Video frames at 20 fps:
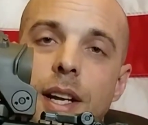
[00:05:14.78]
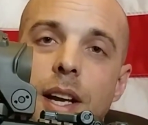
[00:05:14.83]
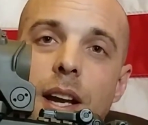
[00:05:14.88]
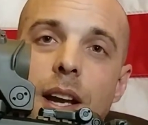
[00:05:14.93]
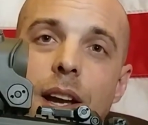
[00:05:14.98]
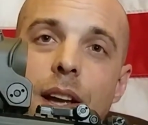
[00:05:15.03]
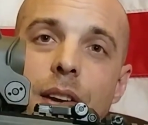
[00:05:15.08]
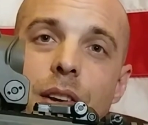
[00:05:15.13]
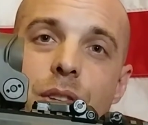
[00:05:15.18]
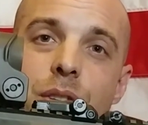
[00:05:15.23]

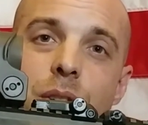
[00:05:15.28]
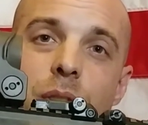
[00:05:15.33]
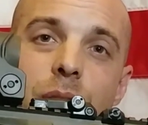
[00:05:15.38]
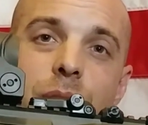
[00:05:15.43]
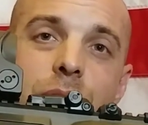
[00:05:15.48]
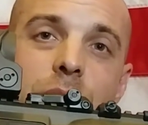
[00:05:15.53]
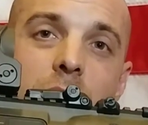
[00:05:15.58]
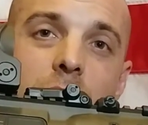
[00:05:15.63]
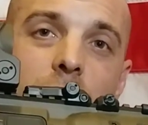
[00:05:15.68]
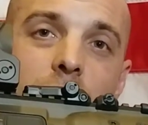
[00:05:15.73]
And it
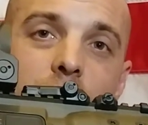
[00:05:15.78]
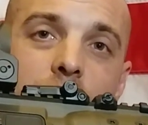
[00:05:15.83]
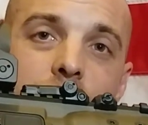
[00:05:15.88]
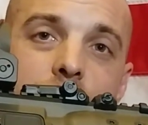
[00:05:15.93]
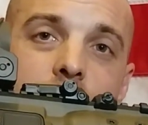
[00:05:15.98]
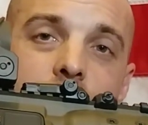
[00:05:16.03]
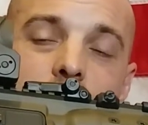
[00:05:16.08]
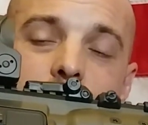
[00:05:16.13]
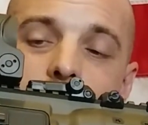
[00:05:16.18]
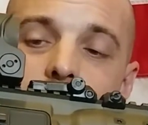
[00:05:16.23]
turns out I
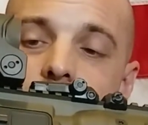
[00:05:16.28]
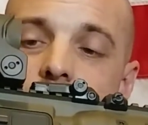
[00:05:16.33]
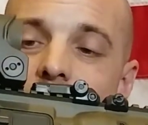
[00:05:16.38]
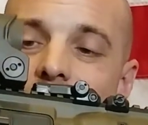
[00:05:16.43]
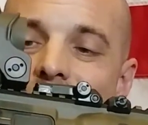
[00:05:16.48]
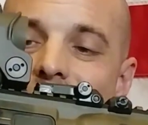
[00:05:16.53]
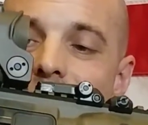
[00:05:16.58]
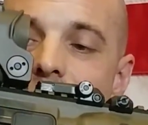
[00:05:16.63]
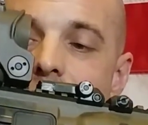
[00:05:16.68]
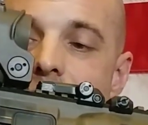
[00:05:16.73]
think it's
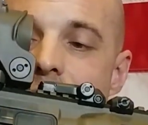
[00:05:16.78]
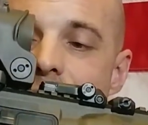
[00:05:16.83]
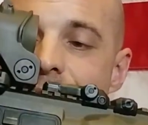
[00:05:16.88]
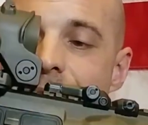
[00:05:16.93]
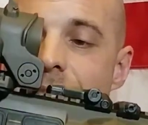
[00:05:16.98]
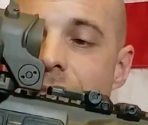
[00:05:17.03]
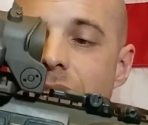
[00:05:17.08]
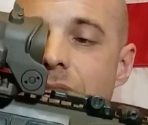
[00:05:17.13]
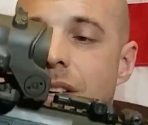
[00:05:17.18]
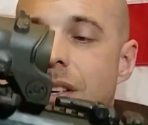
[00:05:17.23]

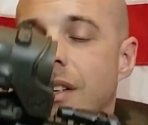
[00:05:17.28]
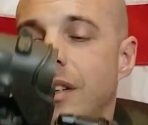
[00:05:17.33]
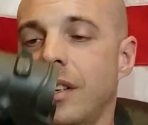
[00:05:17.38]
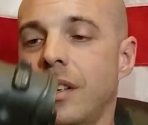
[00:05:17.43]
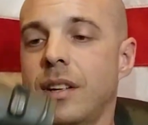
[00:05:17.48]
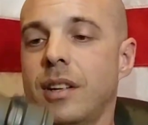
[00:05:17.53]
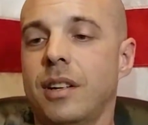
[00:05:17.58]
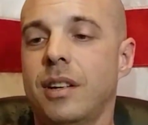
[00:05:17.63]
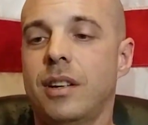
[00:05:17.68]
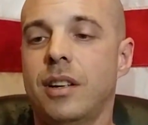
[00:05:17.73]
fantastic.
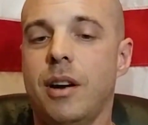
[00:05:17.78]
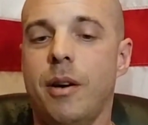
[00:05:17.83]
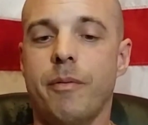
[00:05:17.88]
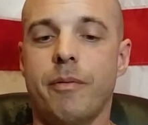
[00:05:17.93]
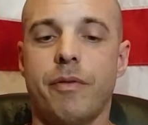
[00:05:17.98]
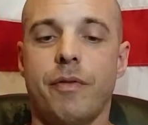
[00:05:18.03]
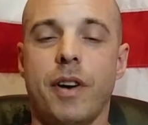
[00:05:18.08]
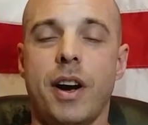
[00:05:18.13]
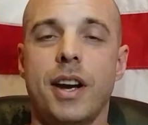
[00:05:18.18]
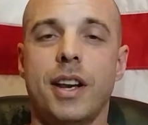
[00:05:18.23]

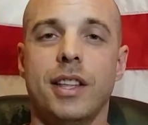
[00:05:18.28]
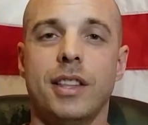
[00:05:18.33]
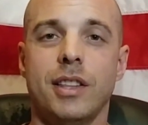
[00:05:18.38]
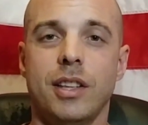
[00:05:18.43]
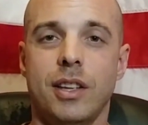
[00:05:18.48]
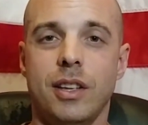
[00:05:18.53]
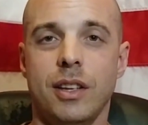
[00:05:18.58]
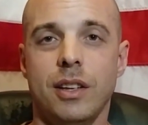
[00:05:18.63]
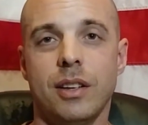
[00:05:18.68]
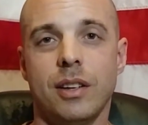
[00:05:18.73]
I'm fighting
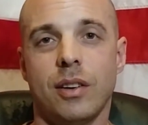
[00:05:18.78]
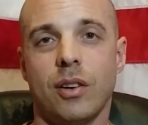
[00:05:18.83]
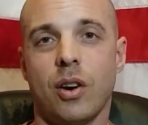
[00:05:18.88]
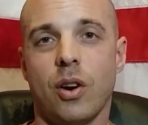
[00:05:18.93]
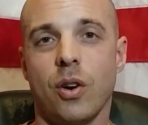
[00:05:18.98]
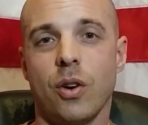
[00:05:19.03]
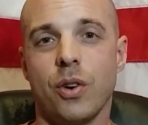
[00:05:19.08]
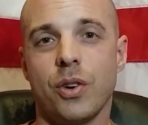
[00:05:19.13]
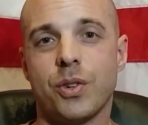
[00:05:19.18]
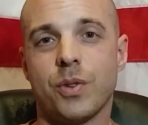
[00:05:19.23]
the
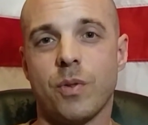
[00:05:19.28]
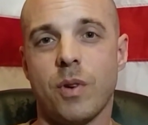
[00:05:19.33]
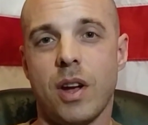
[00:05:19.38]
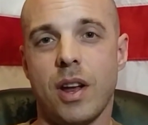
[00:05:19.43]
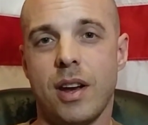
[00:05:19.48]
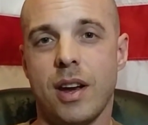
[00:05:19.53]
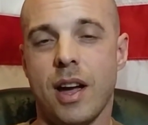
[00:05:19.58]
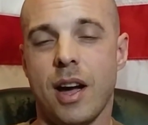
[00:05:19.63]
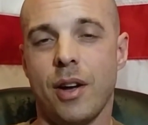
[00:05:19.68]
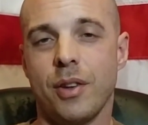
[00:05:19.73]
urge
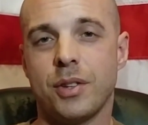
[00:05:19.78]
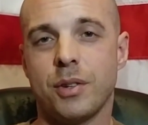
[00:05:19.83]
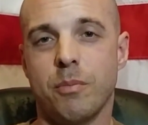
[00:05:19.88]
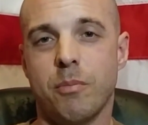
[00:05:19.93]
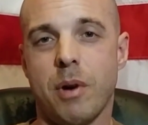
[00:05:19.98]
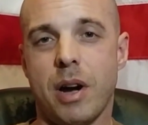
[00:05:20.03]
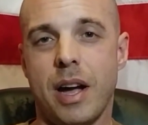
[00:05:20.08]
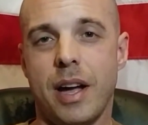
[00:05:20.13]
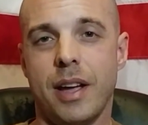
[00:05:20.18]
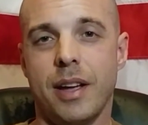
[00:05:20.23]
right now to
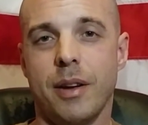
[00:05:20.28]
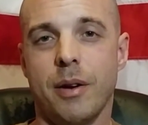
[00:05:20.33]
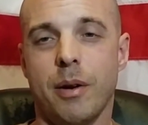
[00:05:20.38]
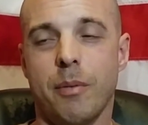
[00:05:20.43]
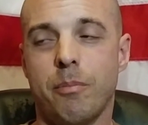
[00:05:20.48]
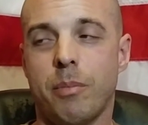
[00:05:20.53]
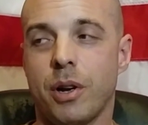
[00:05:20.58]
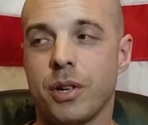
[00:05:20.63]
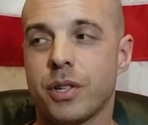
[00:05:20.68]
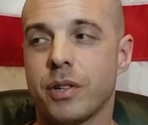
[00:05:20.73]
buy
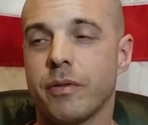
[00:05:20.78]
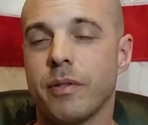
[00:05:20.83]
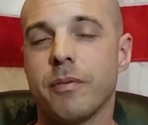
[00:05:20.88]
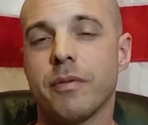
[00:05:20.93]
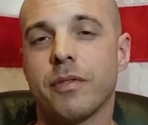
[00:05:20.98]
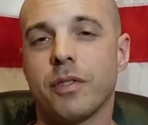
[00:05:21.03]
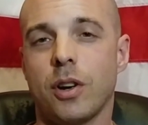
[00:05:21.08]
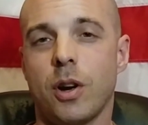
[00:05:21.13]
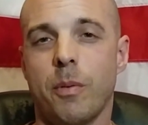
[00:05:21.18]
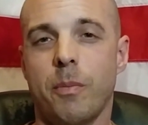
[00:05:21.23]
a bunch of
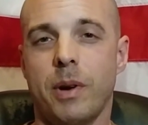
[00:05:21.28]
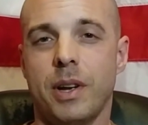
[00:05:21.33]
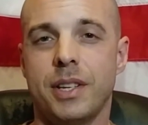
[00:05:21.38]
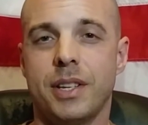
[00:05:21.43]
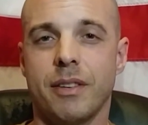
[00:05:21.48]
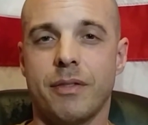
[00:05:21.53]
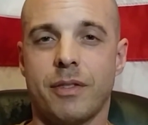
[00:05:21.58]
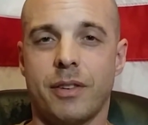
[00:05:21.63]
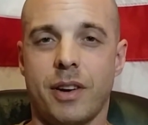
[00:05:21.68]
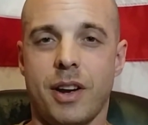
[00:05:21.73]
them for all my
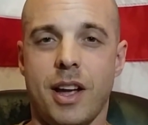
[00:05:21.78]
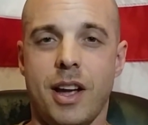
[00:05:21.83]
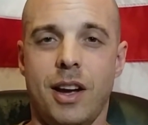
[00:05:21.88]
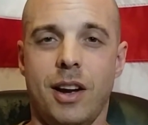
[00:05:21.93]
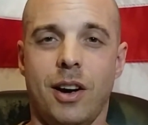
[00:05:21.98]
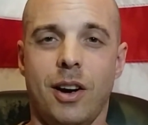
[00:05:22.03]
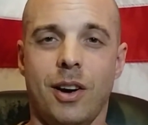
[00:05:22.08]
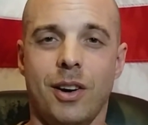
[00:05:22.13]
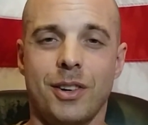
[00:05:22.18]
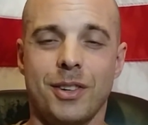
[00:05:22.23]
different
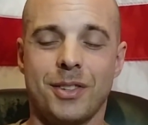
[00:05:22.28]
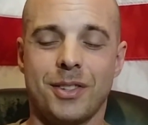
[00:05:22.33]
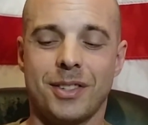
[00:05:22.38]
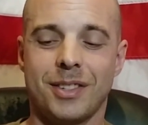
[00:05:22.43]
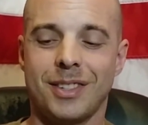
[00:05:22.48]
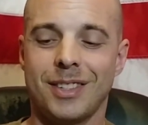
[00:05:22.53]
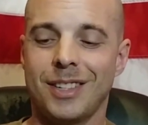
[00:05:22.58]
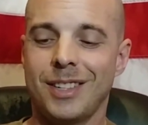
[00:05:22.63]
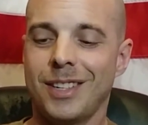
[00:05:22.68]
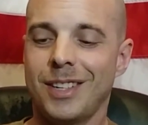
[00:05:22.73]
ARs.